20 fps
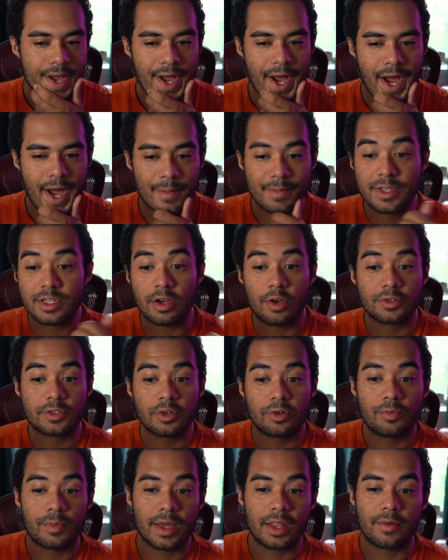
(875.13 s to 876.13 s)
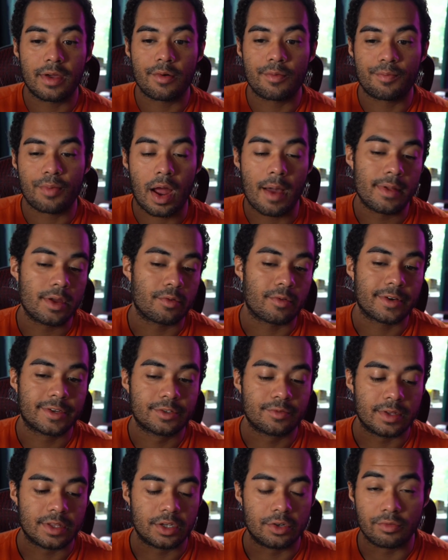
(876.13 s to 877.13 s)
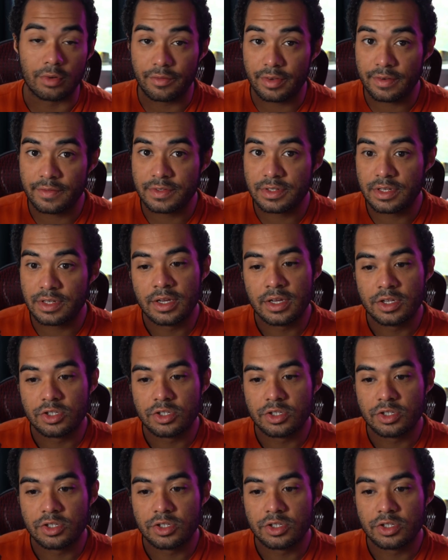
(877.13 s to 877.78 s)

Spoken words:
This also, by the way, probably works with derivatives.